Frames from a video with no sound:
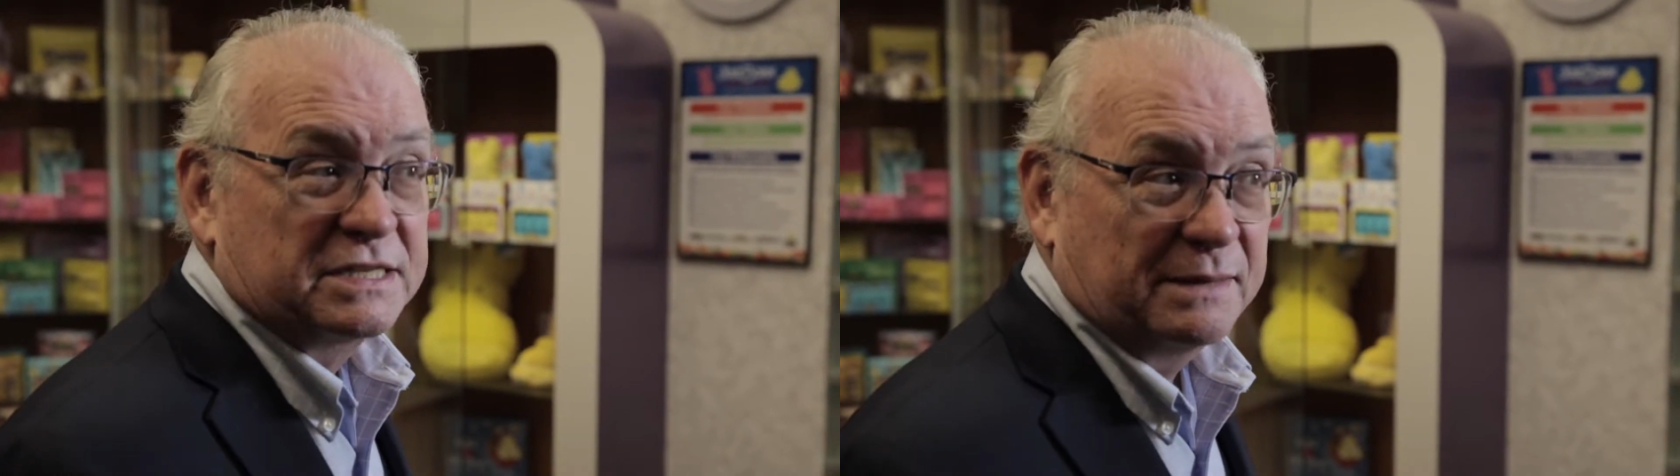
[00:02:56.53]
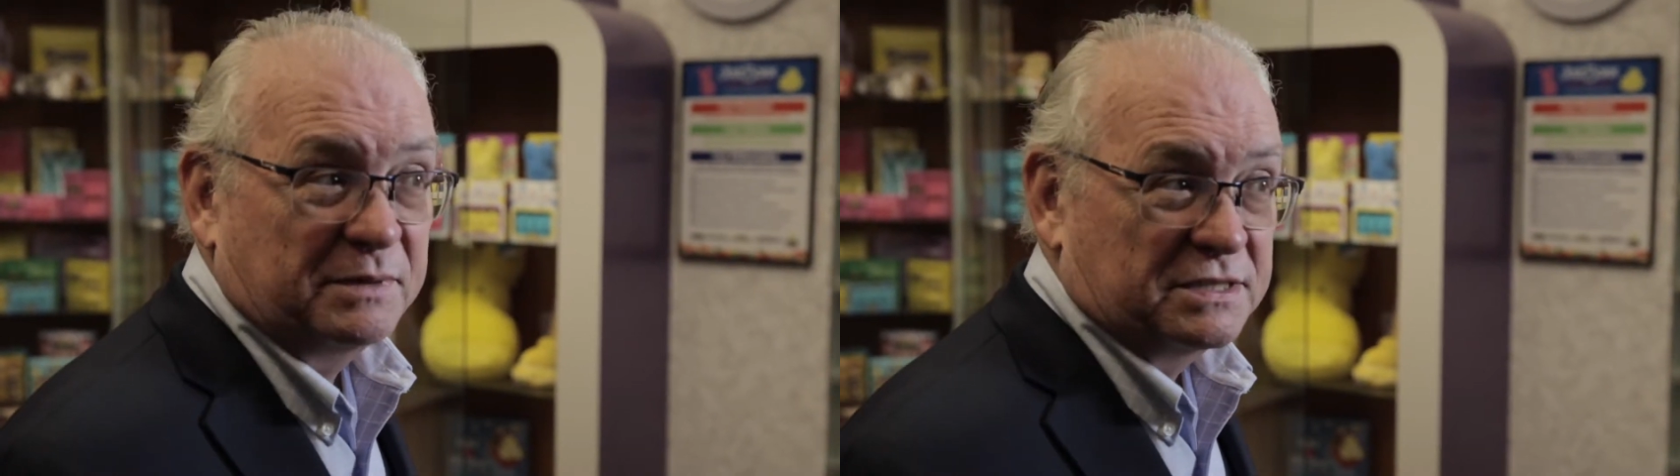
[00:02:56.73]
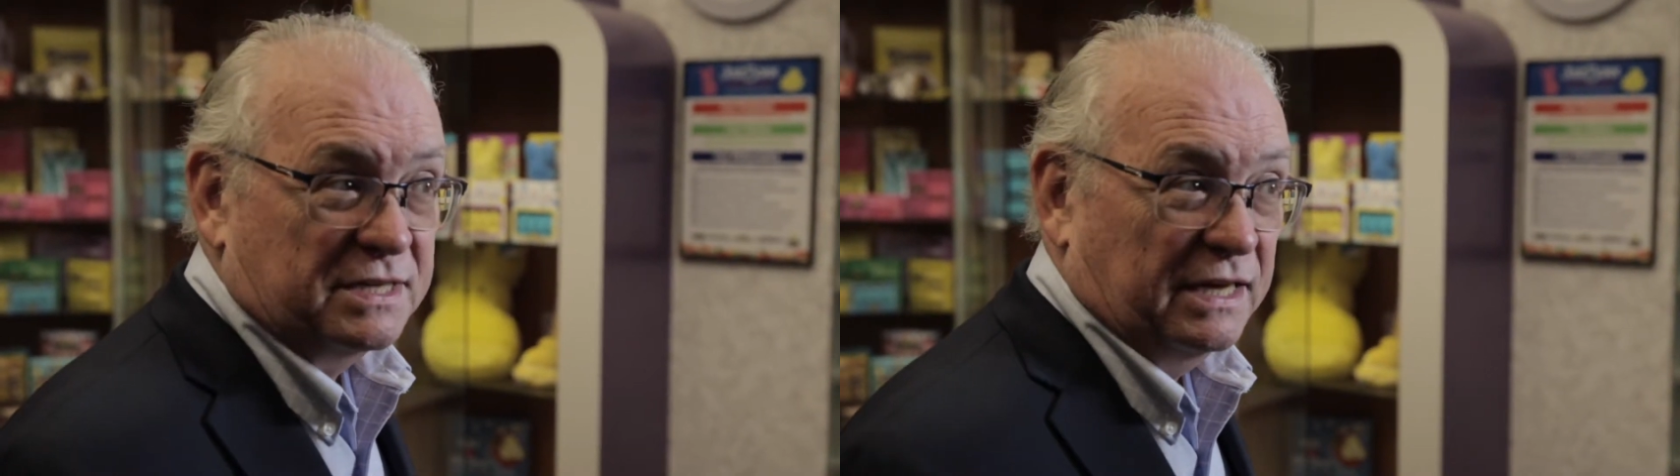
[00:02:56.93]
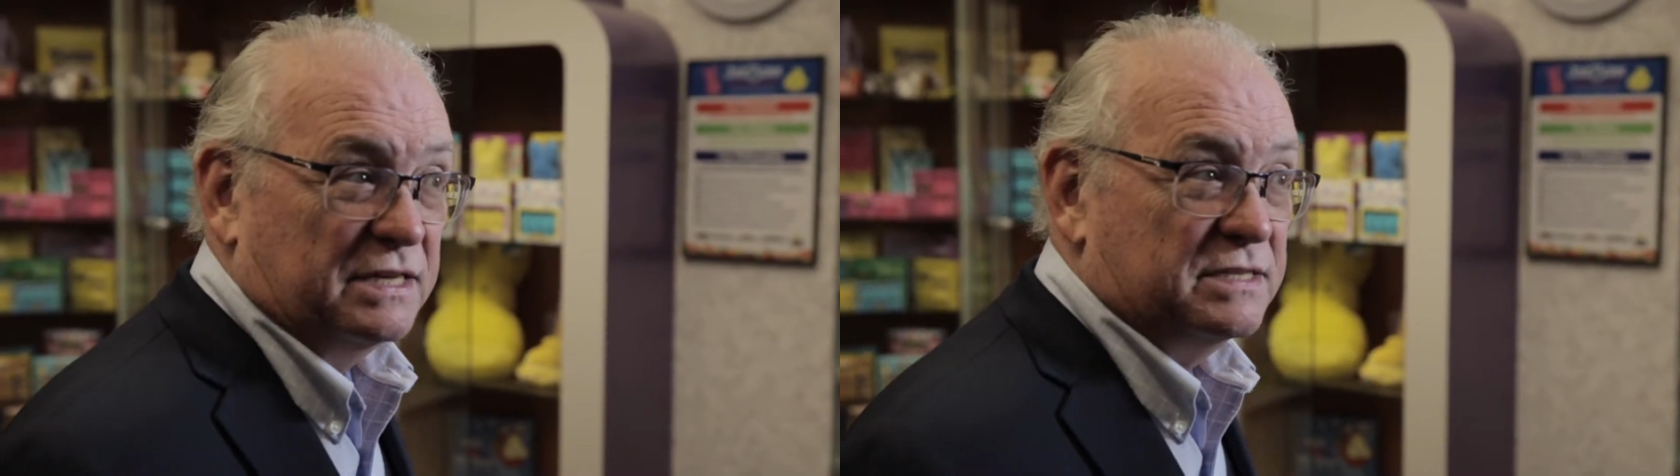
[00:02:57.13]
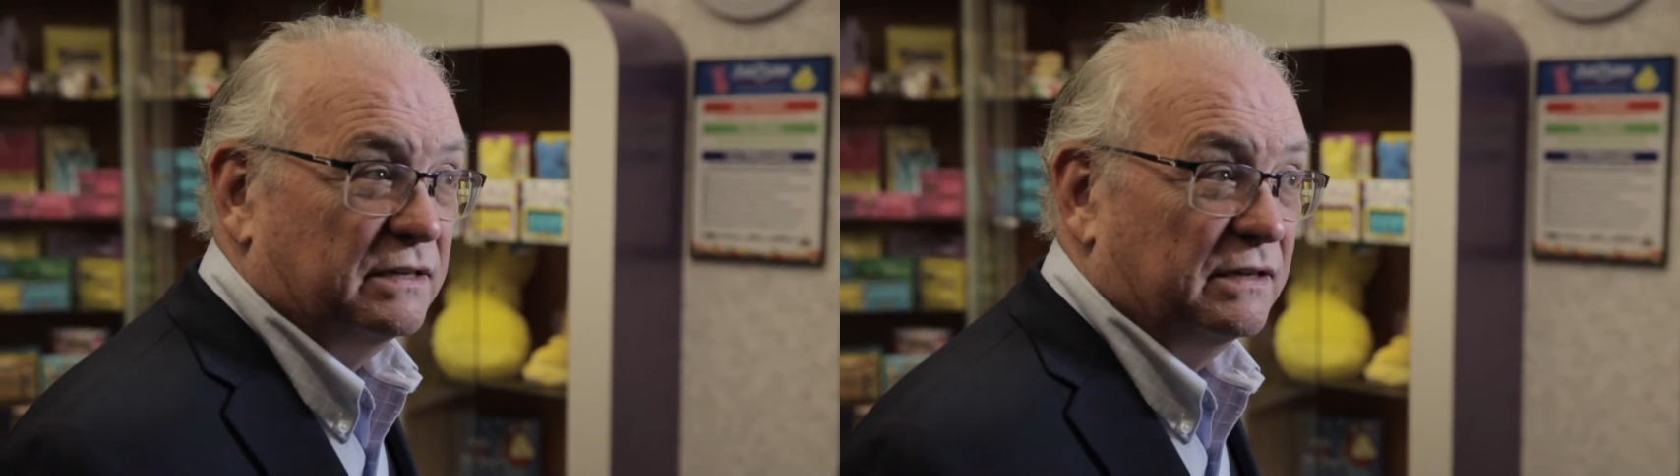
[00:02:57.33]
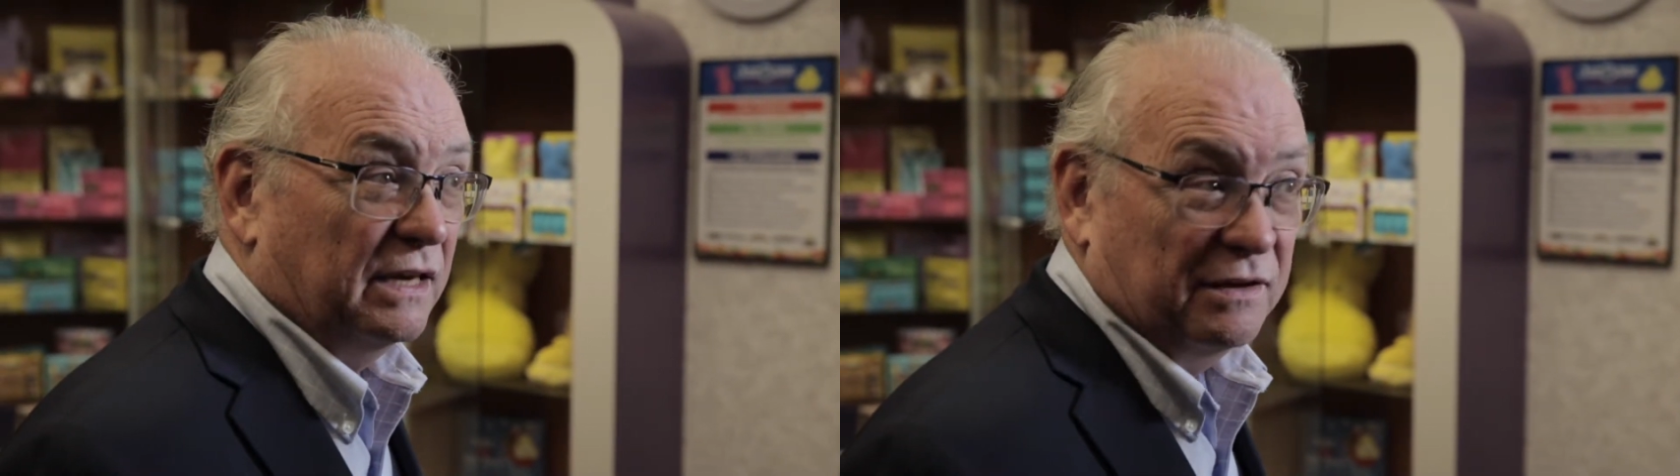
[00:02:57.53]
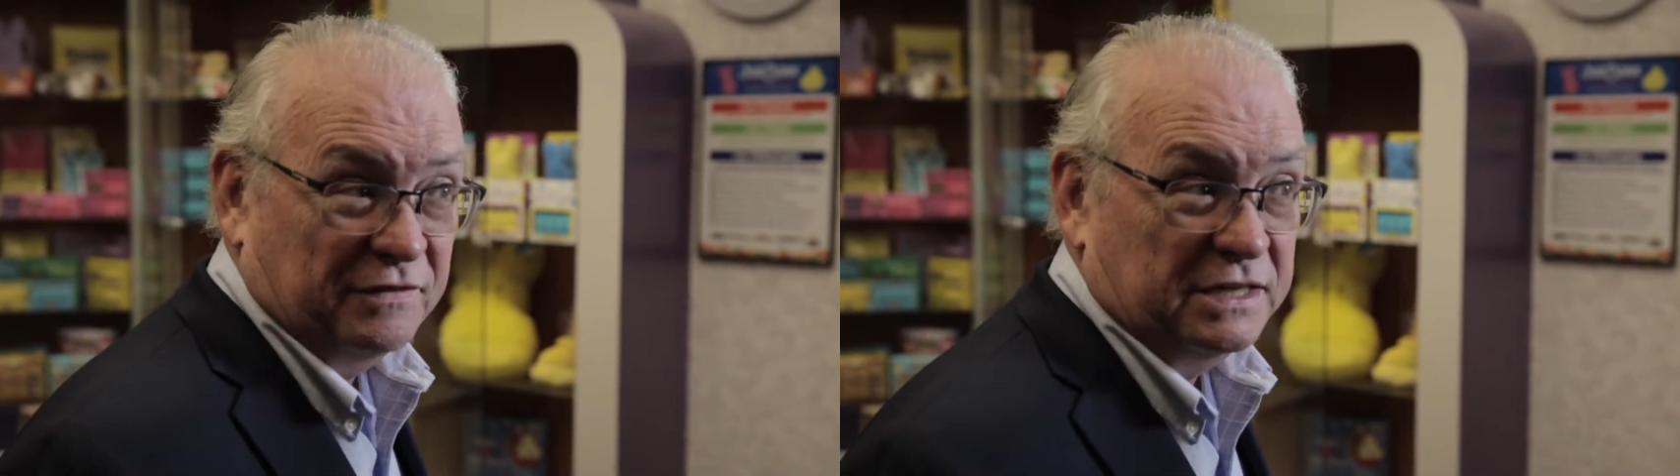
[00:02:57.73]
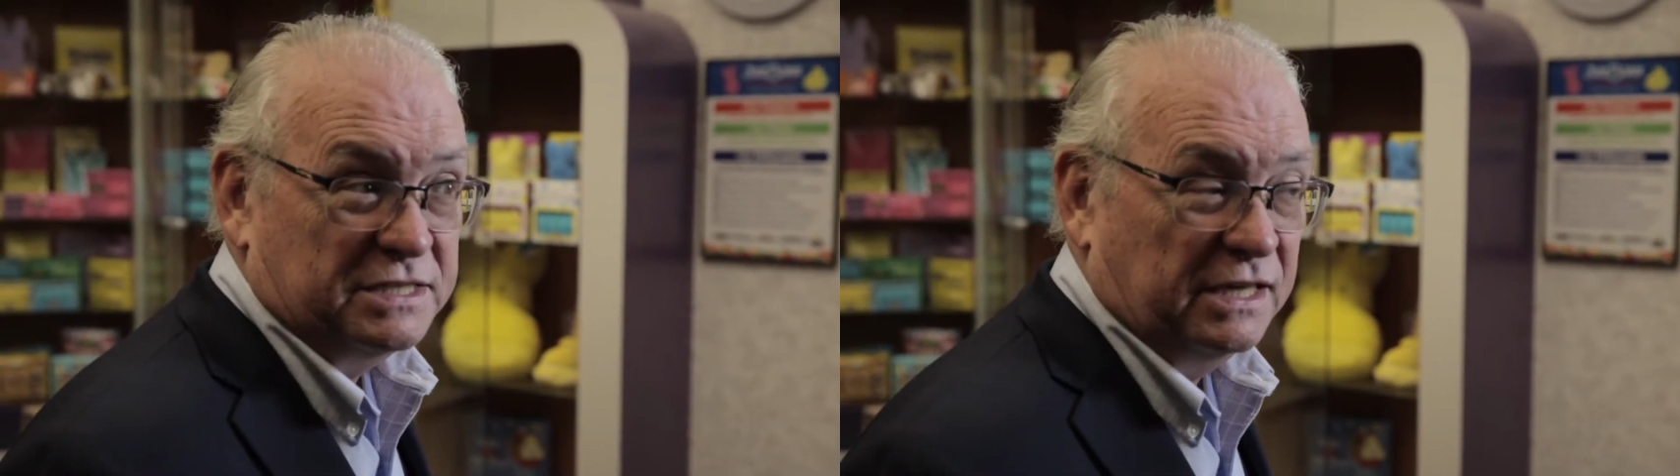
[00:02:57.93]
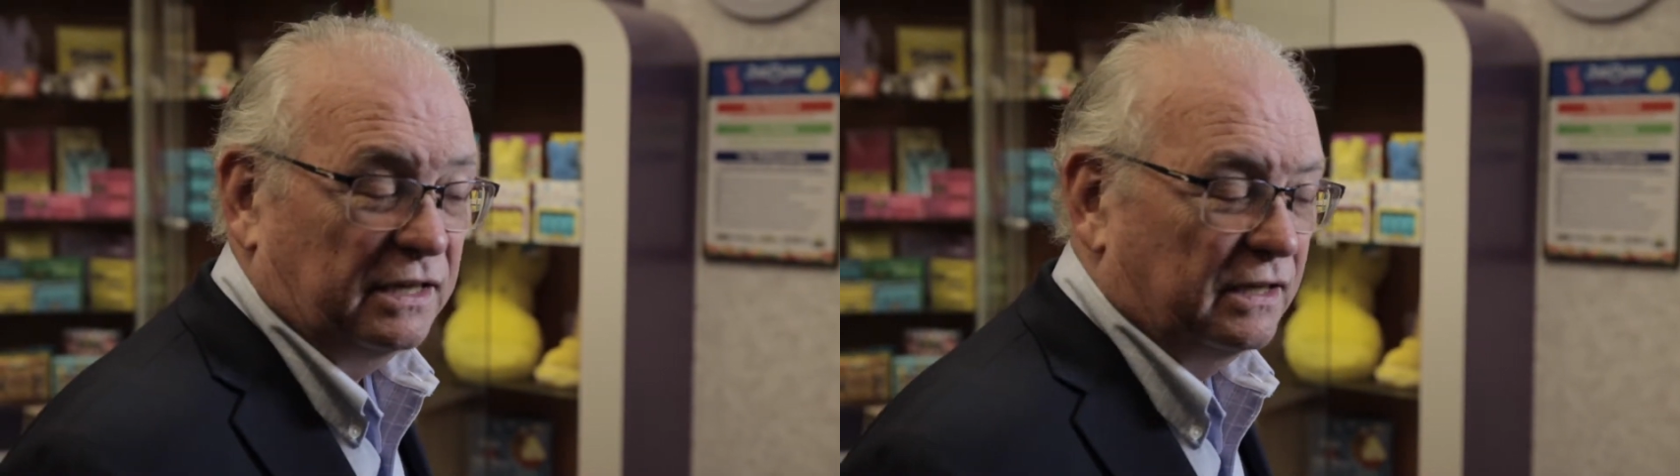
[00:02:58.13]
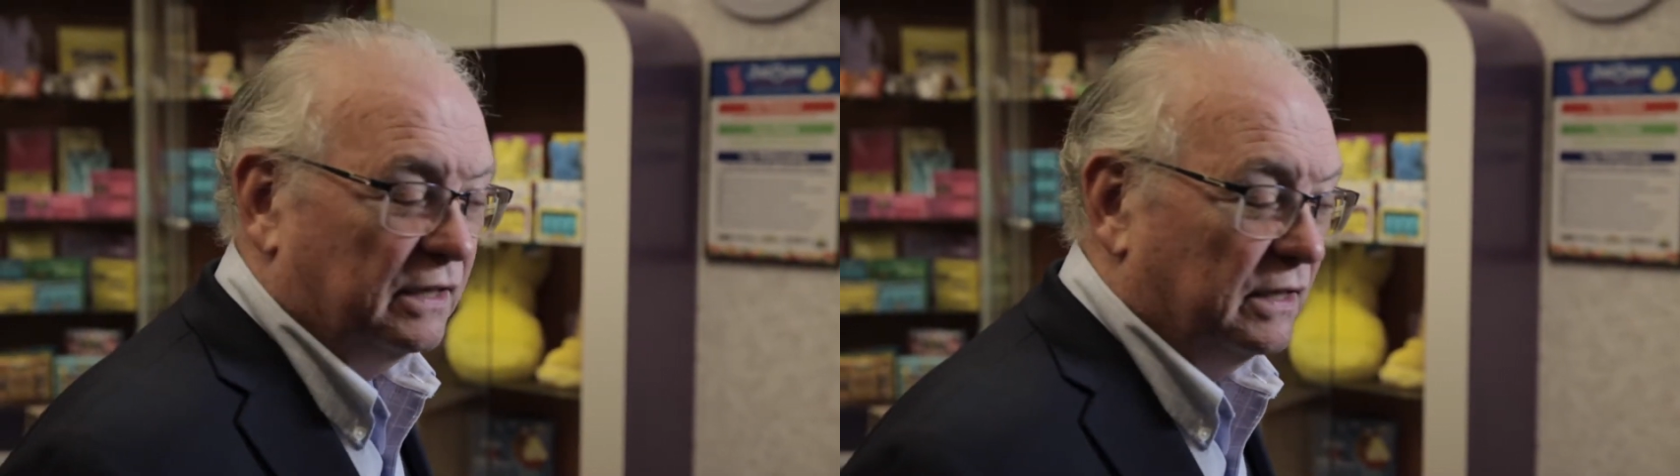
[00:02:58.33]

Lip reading: acceptance test, an FAT,